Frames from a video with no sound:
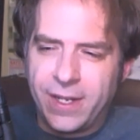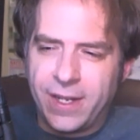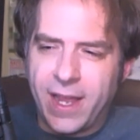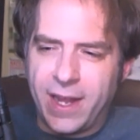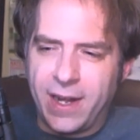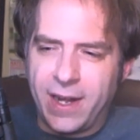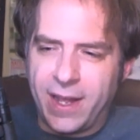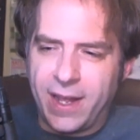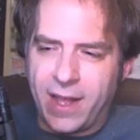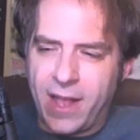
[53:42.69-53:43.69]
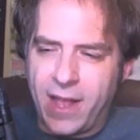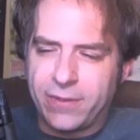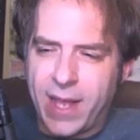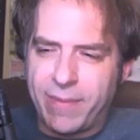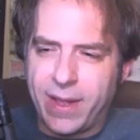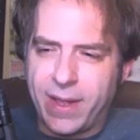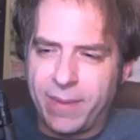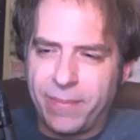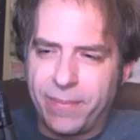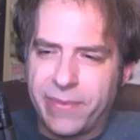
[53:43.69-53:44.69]
And I also have a
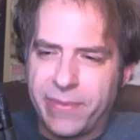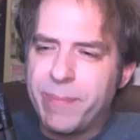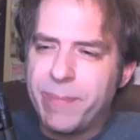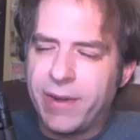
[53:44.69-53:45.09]
3-part